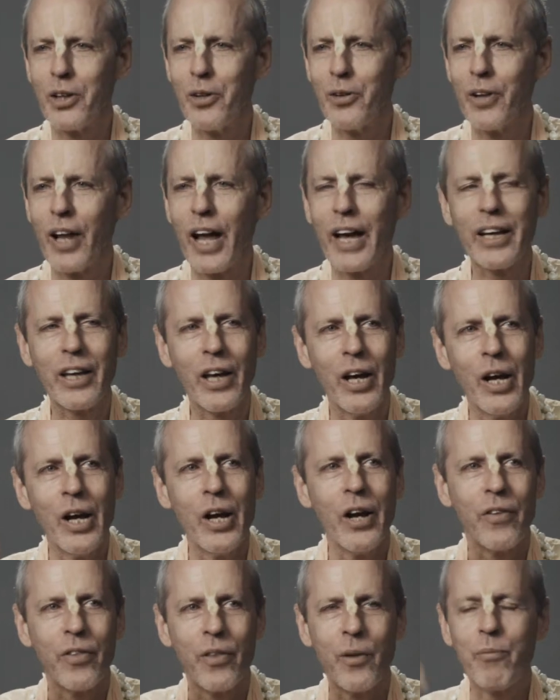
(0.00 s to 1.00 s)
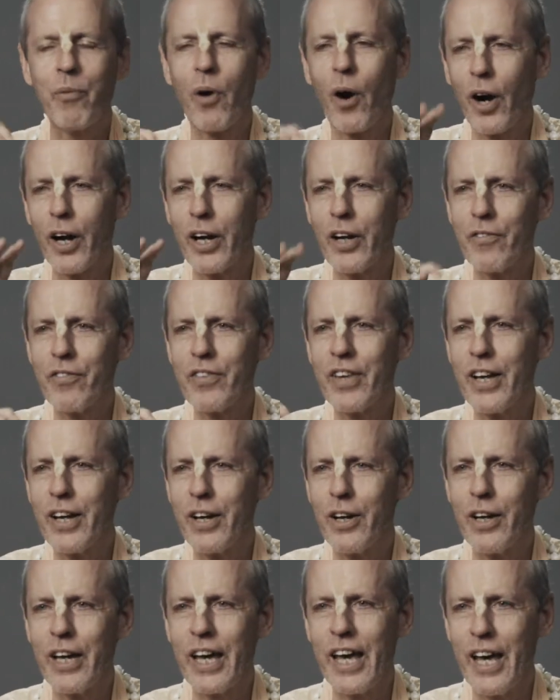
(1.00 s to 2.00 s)
You like the part of
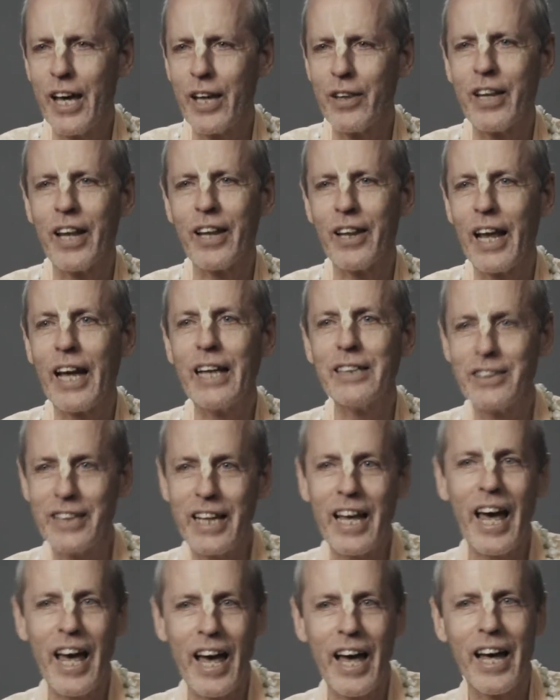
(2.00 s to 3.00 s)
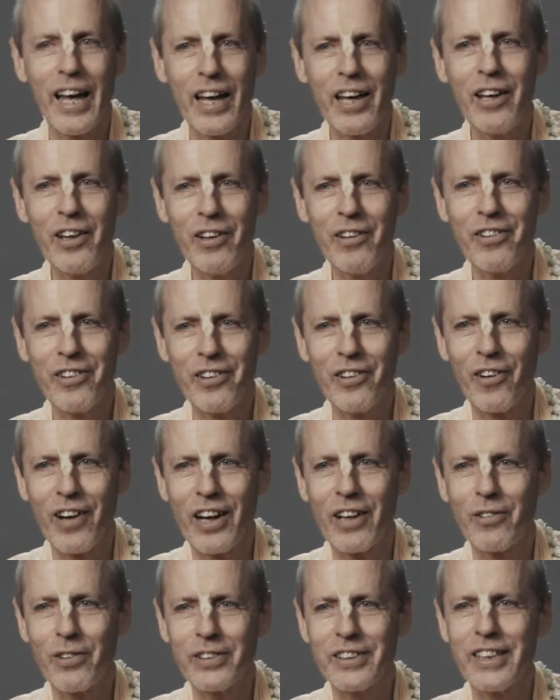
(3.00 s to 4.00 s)
the hen that lays the egg you're
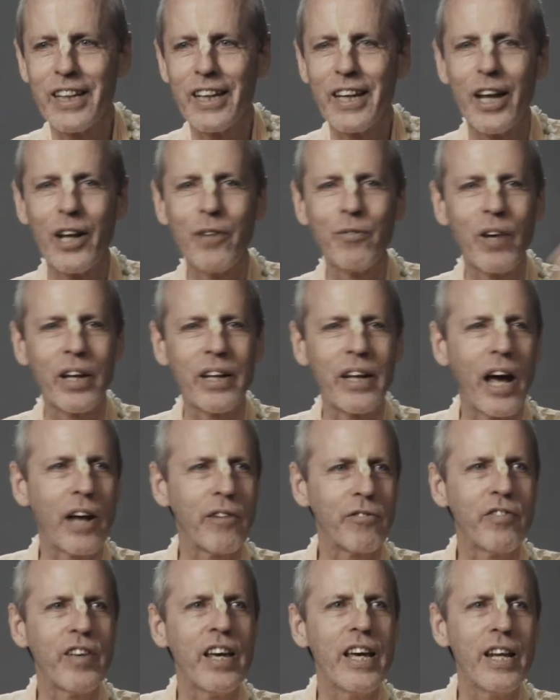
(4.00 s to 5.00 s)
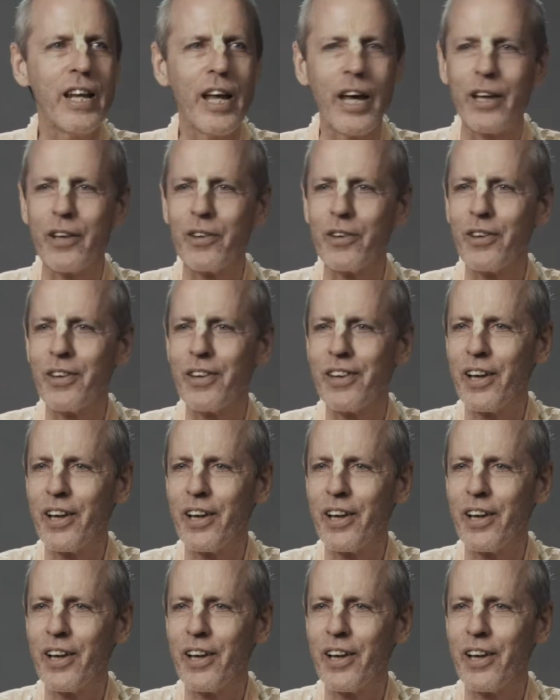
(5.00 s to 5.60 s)
interested in, but not feeding.